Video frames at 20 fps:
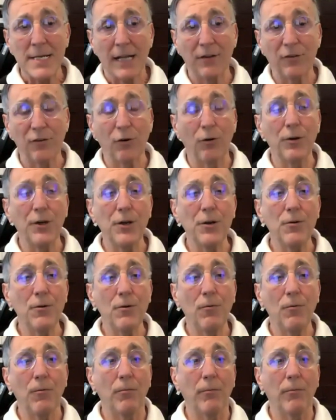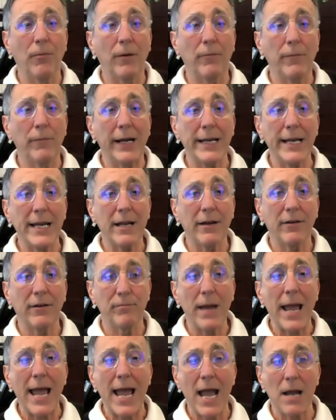And so you might
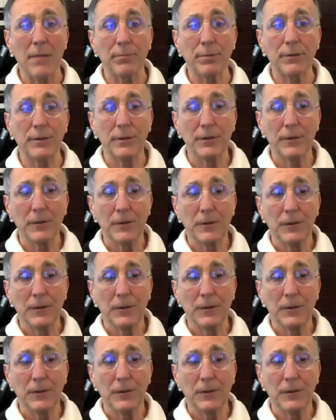have mapped